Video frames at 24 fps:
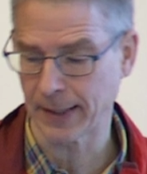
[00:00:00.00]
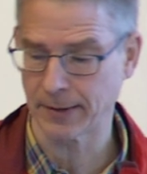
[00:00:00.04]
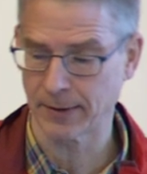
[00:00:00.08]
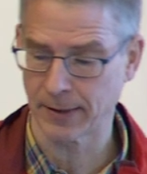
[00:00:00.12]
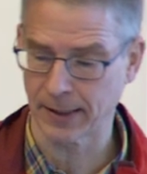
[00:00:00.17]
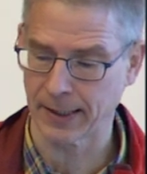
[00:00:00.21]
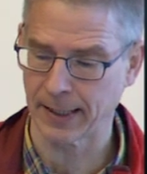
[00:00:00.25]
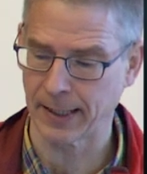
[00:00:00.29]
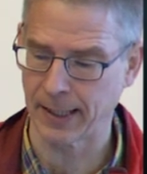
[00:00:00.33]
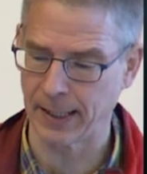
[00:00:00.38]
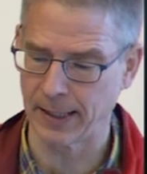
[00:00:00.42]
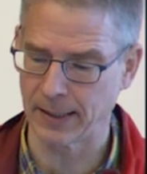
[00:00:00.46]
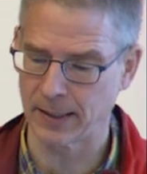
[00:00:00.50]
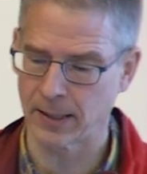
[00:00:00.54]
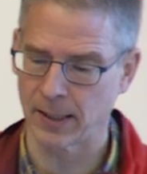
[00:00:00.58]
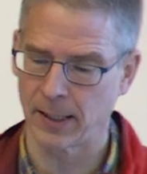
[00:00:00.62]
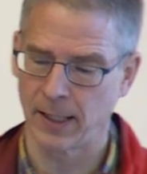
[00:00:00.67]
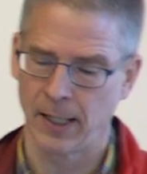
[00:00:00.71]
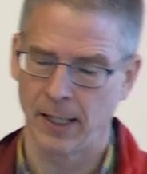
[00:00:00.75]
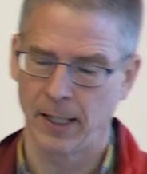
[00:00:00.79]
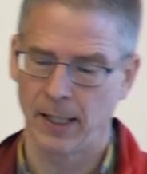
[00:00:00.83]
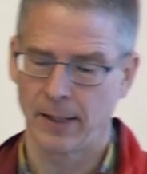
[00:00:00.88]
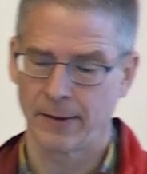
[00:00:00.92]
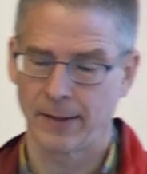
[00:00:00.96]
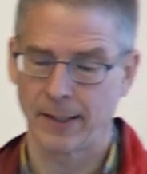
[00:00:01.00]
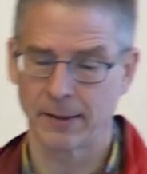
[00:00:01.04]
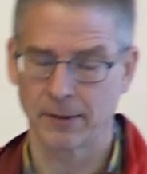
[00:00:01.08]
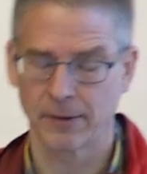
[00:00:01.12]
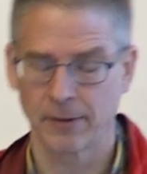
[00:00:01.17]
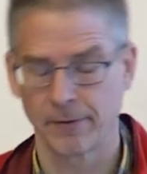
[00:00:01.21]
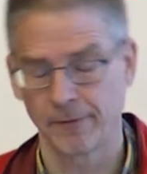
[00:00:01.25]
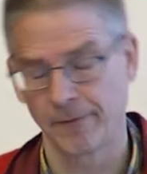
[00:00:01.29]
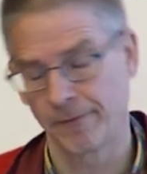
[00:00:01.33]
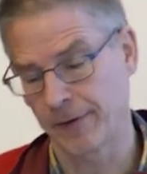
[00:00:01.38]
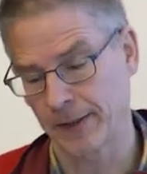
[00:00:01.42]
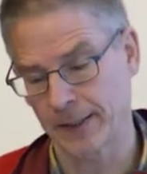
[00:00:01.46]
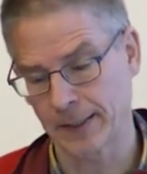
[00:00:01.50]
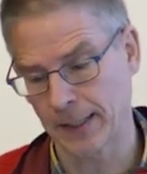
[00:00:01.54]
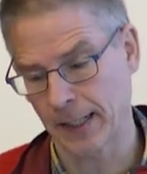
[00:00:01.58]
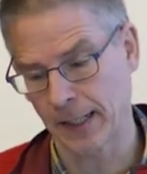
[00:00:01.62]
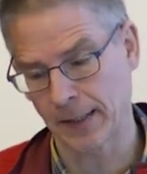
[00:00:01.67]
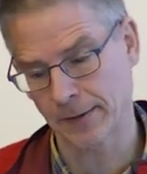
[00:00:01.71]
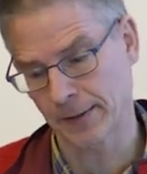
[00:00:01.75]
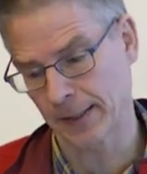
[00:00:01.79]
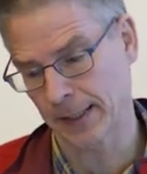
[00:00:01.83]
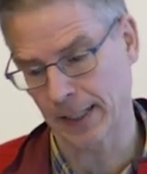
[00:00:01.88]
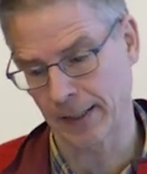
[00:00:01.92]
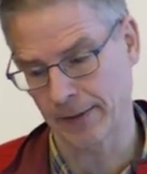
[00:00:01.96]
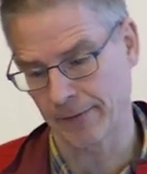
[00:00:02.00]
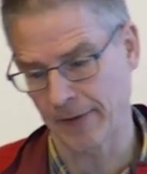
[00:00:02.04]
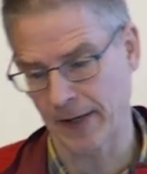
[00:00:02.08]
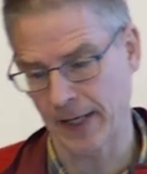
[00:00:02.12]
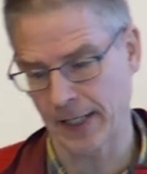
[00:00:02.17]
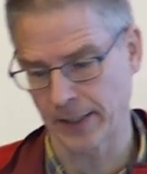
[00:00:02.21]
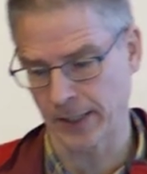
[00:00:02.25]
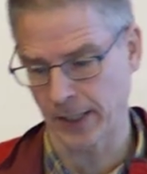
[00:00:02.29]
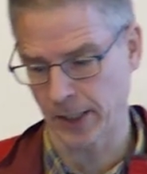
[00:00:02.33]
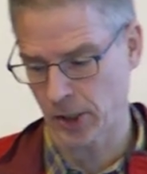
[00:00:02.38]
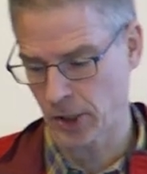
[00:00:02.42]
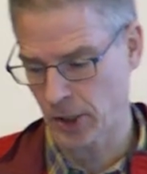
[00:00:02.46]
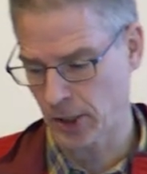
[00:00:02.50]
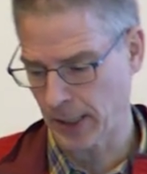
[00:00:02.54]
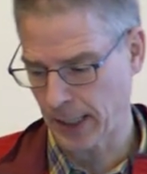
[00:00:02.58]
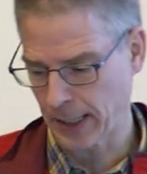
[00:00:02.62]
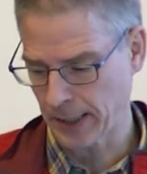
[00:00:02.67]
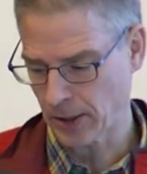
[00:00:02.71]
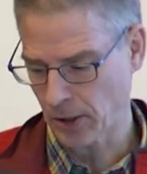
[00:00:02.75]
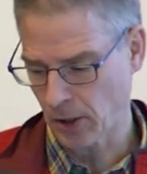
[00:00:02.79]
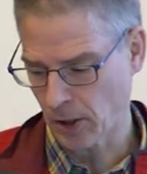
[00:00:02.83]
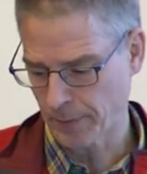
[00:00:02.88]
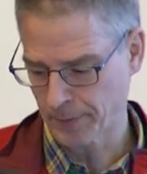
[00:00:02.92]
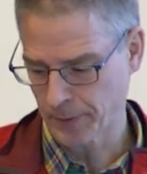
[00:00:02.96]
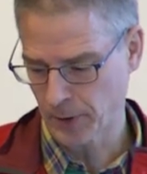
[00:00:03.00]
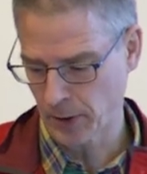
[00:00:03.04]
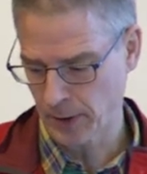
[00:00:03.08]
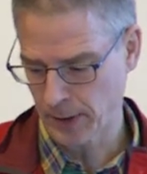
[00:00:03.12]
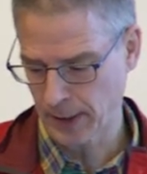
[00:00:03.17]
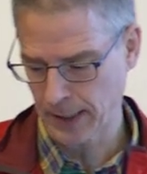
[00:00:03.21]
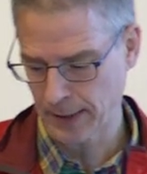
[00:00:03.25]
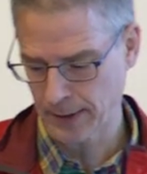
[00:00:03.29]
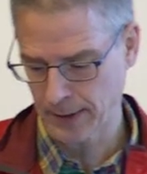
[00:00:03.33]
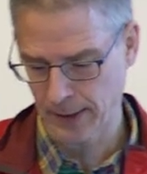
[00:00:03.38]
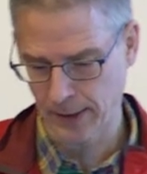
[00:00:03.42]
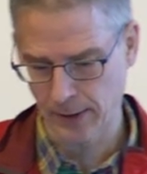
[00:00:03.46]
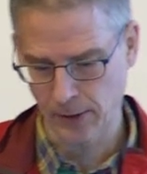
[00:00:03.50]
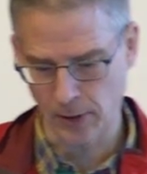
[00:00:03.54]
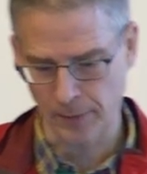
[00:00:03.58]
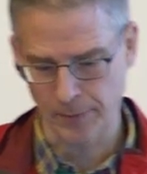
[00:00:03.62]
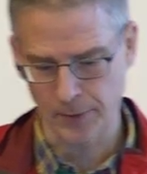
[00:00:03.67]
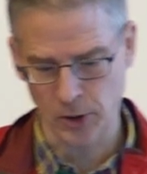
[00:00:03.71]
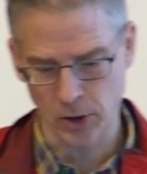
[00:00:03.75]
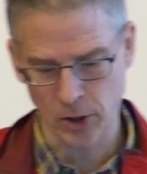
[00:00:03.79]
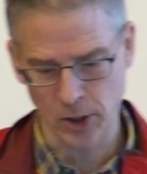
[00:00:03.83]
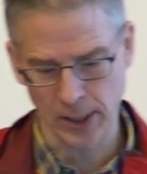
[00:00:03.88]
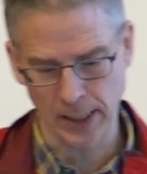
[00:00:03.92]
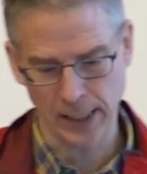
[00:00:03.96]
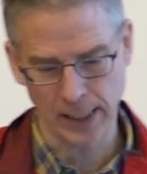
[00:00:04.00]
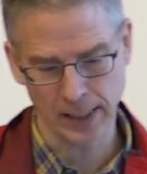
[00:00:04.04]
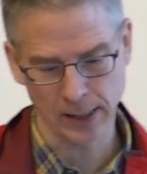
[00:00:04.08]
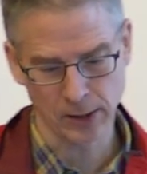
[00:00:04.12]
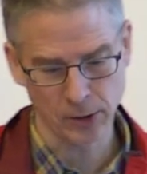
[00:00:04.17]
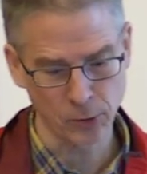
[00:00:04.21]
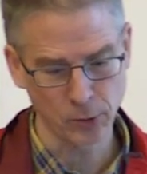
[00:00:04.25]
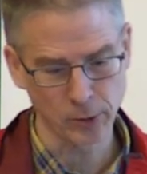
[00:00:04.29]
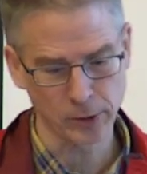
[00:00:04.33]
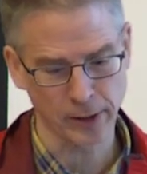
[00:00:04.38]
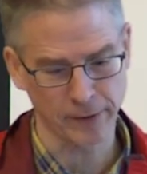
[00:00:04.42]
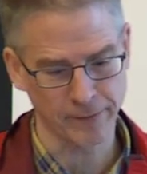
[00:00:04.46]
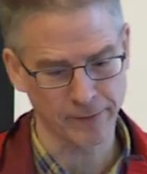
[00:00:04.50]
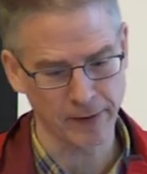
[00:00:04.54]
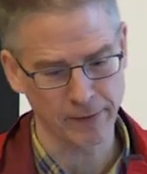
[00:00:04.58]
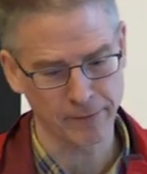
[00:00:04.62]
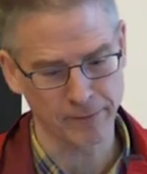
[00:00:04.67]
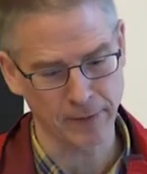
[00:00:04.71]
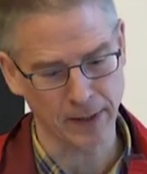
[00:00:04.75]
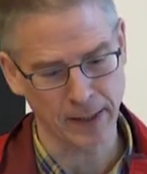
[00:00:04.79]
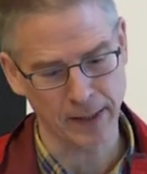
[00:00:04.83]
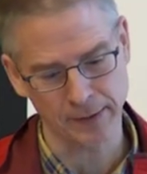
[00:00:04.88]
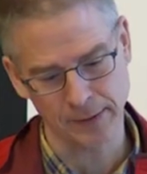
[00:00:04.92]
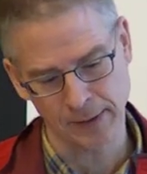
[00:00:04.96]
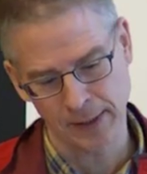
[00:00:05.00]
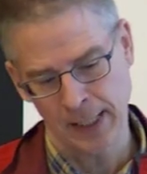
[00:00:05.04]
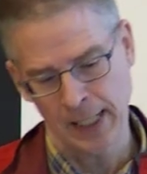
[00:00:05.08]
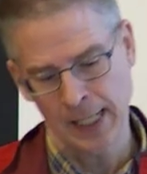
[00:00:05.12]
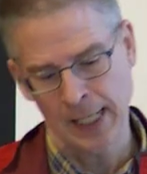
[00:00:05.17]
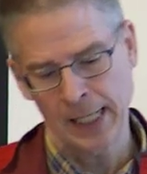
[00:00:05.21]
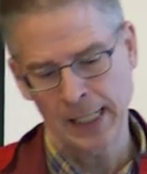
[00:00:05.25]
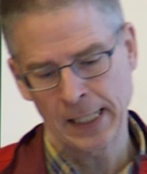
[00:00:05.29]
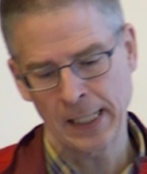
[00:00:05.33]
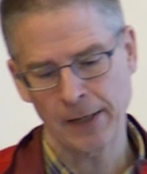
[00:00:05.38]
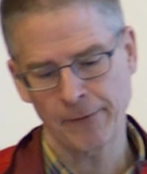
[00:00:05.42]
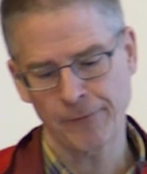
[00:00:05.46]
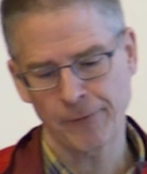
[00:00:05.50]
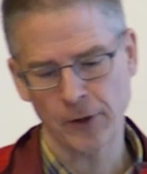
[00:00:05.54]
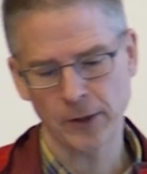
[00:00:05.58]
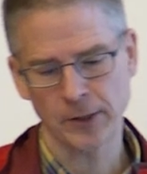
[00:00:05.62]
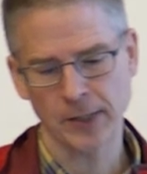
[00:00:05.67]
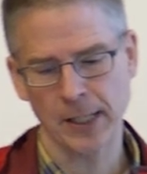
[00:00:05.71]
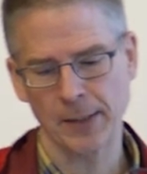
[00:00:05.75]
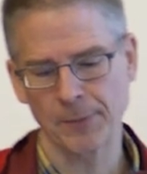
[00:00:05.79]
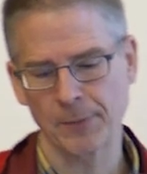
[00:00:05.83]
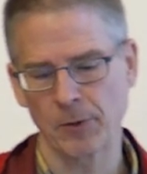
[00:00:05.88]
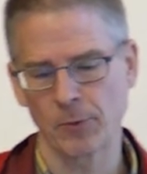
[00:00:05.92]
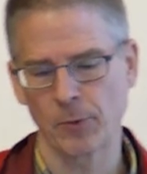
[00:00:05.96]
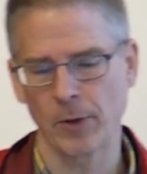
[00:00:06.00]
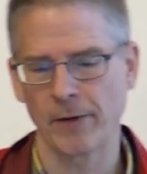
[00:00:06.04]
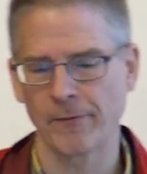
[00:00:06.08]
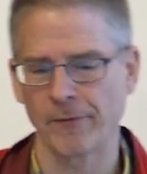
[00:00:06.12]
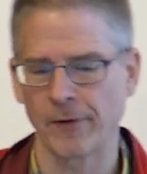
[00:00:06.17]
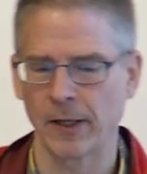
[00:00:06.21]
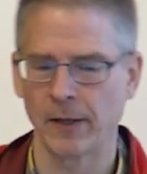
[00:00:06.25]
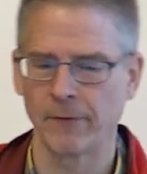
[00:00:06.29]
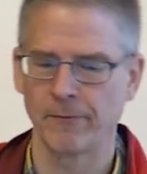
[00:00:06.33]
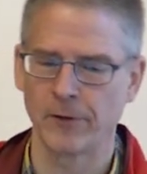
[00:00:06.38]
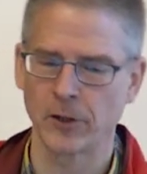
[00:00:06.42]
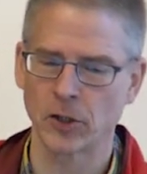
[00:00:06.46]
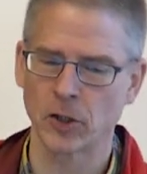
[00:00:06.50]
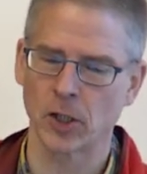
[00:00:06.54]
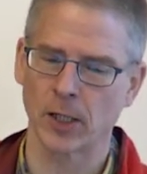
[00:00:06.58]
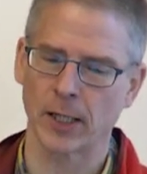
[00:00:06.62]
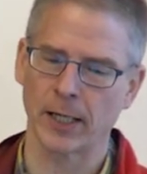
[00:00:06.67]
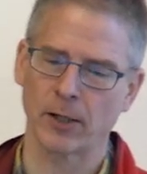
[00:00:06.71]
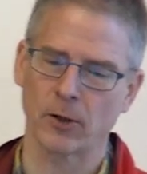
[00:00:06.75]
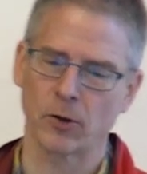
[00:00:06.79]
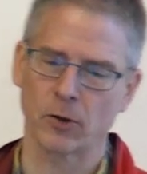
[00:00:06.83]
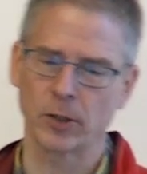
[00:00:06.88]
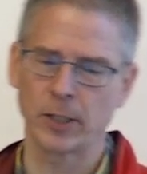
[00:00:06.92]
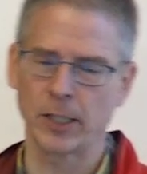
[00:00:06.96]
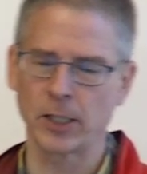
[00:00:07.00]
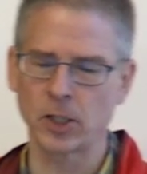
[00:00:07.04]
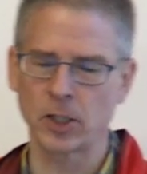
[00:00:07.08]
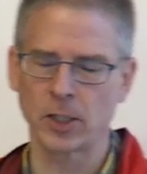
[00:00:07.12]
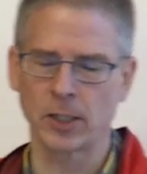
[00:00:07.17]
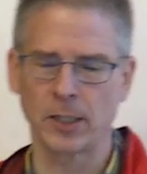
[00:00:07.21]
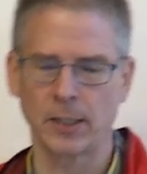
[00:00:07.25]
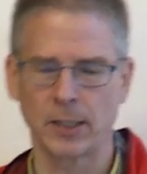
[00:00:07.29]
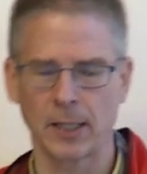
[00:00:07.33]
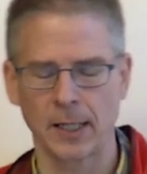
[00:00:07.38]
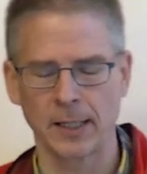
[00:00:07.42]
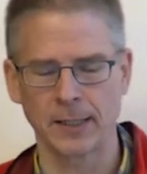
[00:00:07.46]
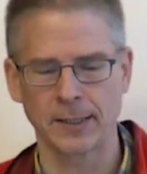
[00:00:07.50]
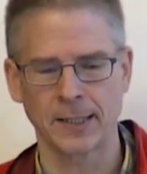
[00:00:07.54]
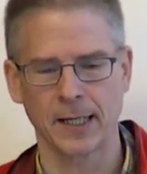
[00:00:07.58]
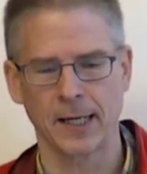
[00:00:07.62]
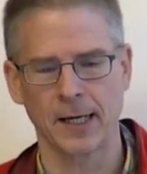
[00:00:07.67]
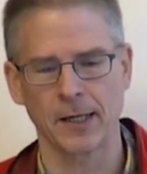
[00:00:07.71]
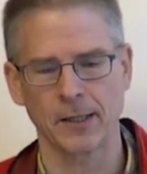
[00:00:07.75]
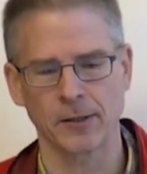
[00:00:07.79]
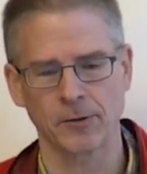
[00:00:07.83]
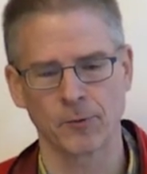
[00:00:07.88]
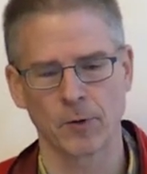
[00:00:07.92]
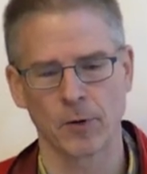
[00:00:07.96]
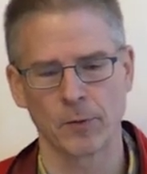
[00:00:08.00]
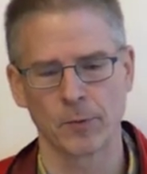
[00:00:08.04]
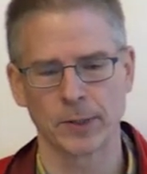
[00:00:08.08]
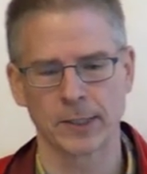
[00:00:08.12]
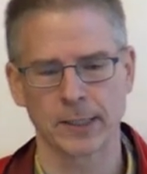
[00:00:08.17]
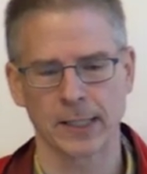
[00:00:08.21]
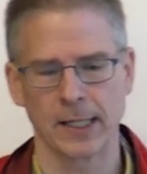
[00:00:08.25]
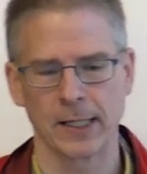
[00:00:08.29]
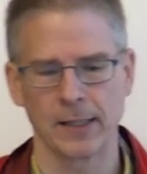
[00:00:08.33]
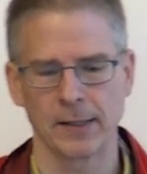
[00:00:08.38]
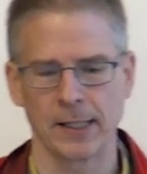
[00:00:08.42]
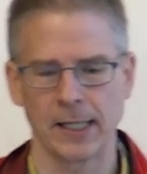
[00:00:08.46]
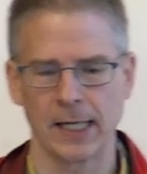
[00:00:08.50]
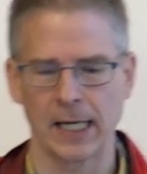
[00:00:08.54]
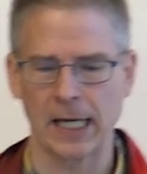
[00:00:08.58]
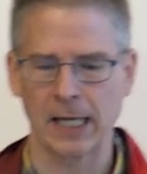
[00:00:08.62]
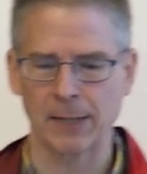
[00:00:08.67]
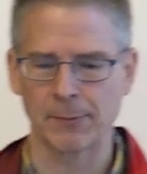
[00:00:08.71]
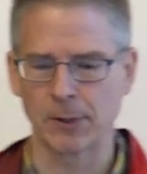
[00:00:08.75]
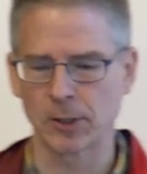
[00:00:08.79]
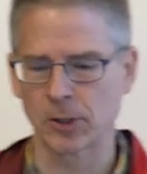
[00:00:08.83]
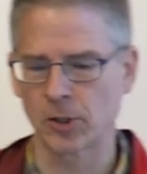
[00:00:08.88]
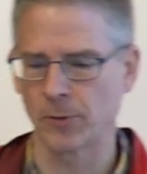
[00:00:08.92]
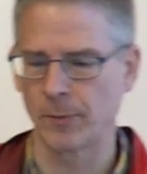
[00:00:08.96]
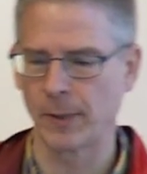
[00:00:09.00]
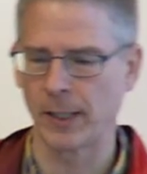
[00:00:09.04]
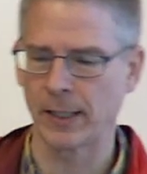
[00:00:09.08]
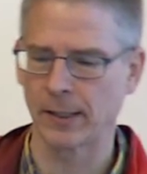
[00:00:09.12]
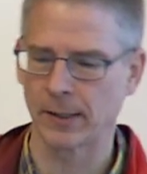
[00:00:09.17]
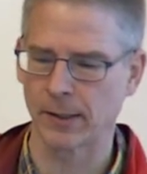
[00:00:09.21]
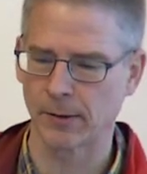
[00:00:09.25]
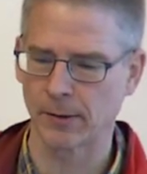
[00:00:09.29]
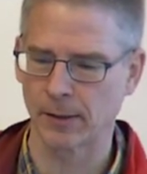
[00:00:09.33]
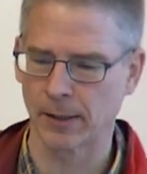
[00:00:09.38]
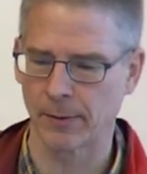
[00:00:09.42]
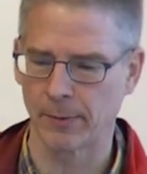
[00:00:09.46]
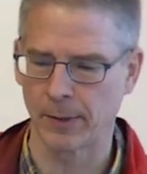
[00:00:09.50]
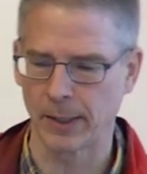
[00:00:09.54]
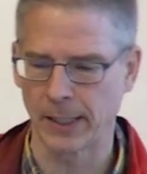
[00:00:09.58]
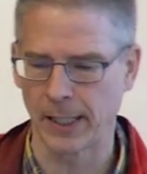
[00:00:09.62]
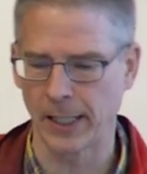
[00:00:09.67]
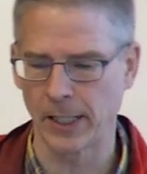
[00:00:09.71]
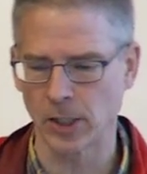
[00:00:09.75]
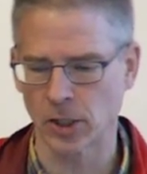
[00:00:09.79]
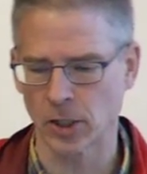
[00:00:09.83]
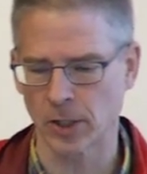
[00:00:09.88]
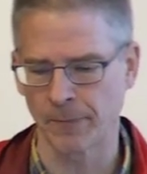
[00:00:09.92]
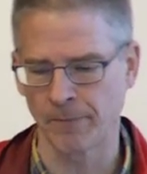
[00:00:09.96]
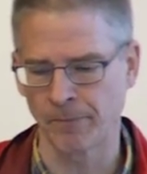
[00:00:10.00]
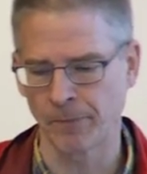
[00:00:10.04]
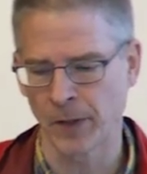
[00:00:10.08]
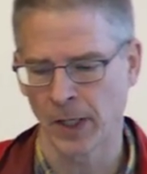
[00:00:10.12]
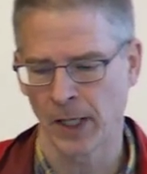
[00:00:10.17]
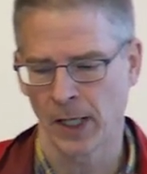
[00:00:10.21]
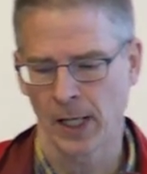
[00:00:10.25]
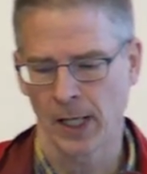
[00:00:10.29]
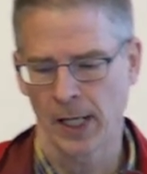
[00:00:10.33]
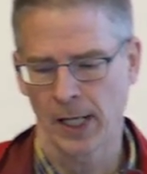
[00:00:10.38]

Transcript: That's a great, that's a fantastic advantage that, opto, that these optogenetic tools have given us. Here, for example, we have a visual recognition uh, task where we train the animal to make a discrimination.